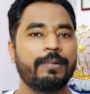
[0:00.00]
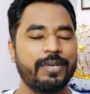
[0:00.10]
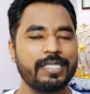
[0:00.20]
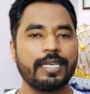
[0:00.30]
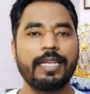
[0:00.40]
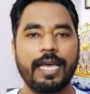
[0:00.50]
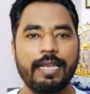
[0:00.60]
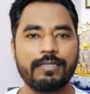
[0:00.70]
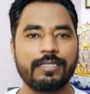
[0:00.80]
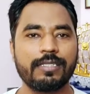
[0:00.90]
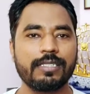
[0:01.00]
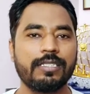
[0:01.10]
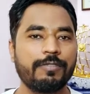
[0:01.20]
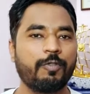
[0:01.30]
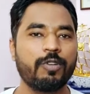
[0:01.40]
Risk analysis
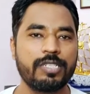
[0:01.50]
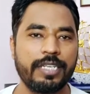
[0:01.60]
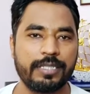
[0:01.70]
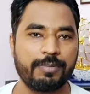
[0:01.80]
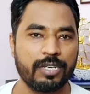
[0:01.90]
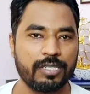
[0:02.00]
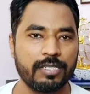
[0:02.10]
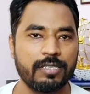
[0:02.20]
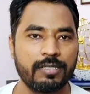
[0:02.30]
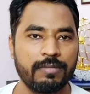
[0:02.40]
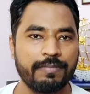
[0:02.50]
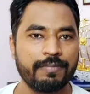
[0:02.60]
is a four-stage process.